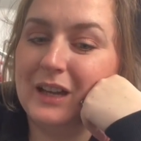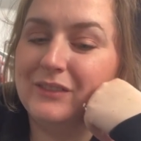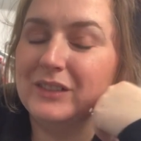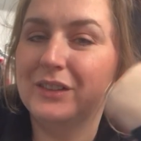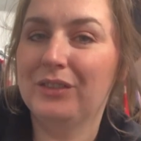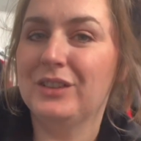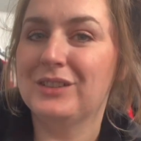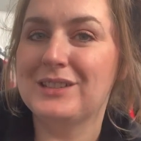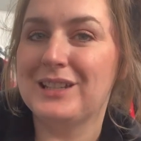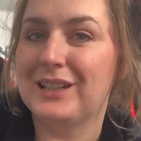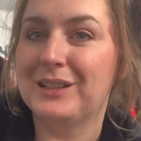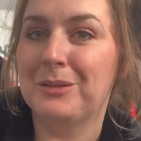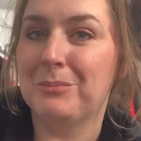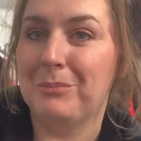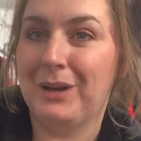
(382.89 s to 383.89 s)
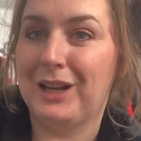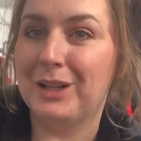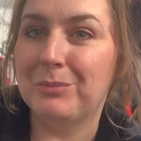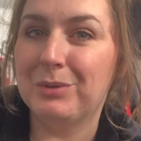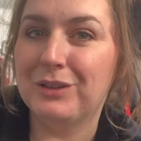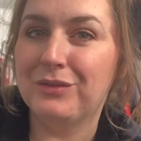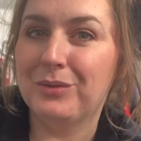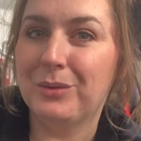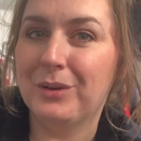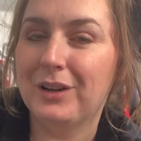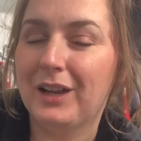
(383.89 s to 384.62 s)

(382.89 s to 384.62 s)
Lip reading: never seen it made before.